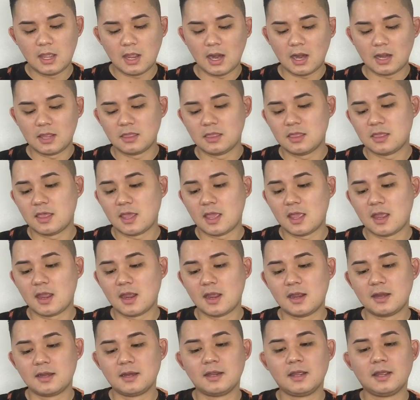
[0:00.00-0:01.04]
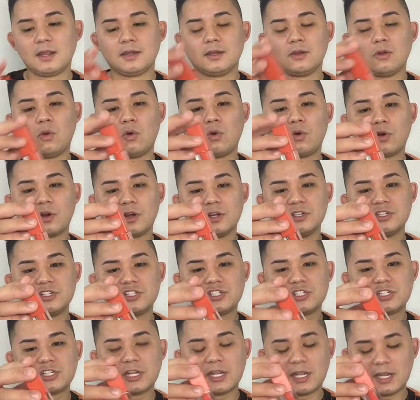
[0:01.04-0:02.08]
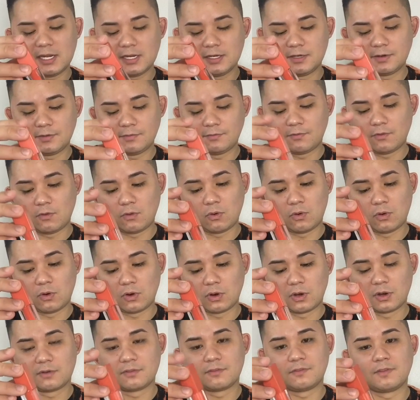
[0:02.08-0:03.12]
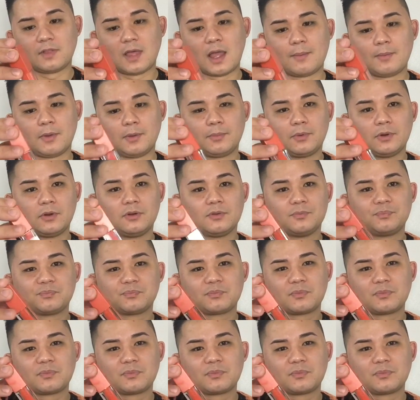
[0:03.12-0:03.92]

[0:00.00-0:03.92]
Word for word: And then an orange shade for Flammable.